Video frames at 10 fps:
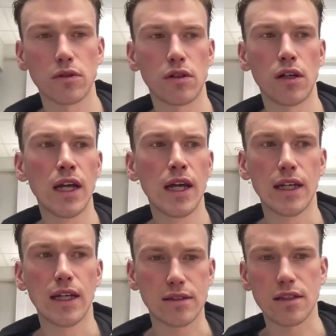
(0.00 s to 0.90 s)
or
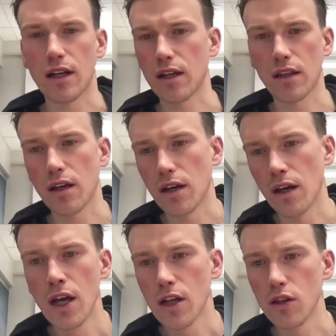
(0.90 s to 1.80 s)
it's like a
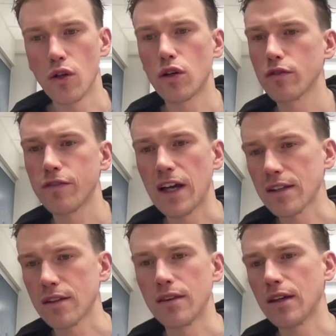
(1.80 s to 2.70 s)
long
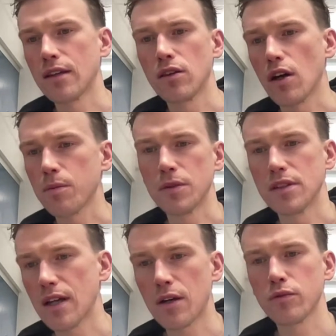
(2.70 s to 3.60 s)
flat and then up and
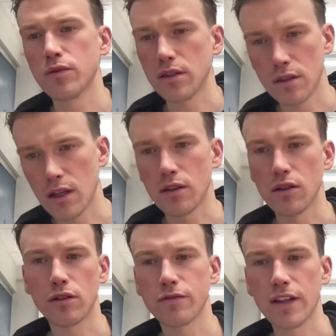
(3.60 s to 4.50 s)
down and a
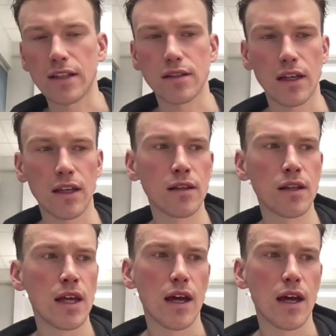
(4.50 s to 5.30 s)
long flat again,